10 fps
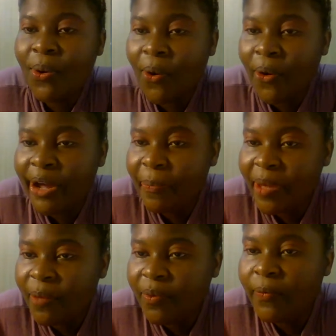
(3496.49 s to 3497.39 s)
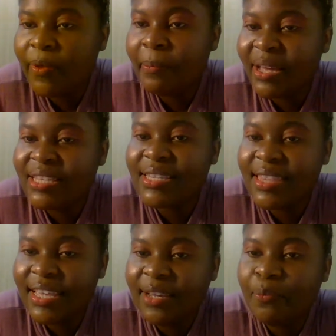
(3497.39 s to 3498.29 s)
Khoi people, we must
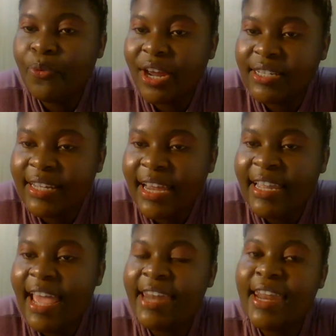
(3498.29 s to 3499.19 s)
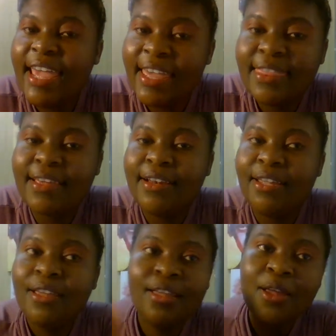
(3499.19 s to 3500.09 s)
think practically and ethically,